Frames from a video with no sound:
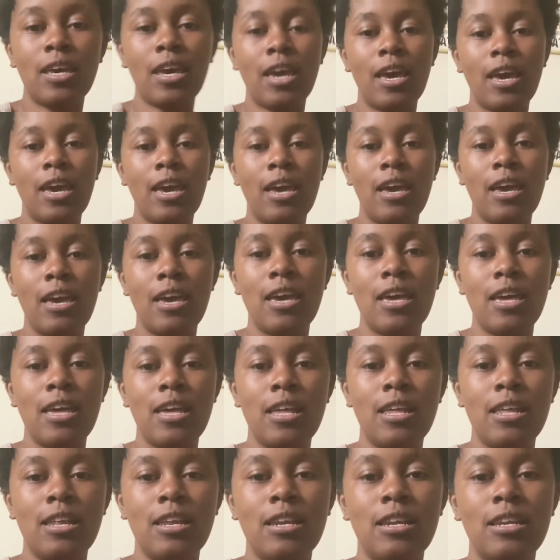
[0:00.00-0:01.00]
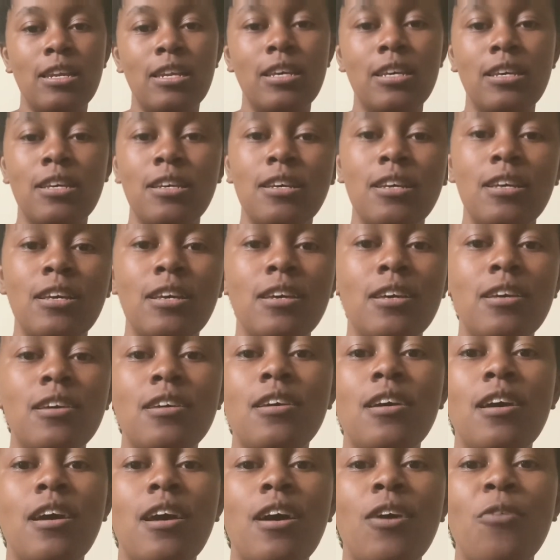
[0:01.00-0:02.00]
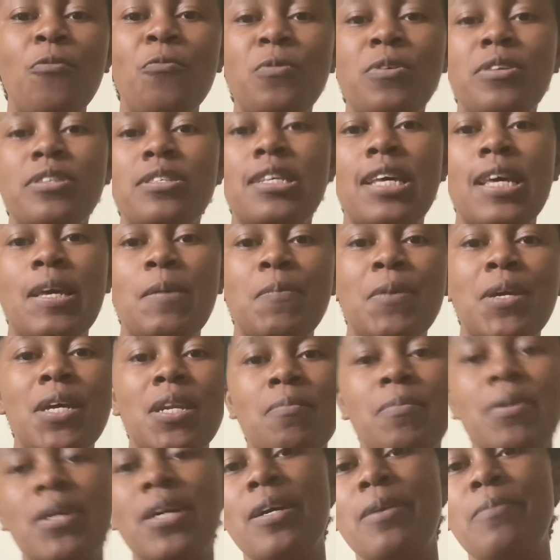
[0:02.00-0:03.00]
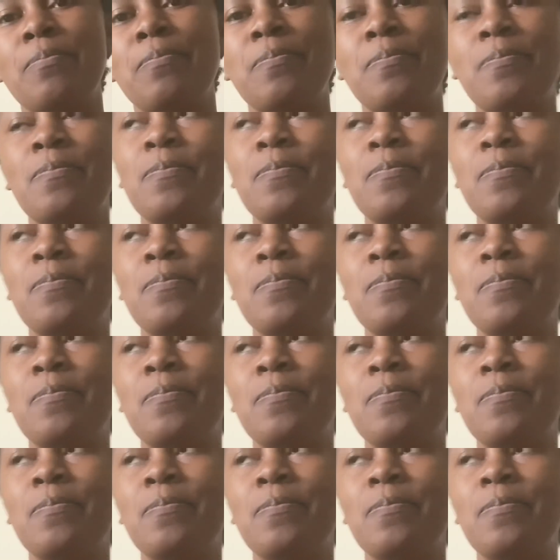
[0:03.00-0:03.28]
and what it's like being a mom.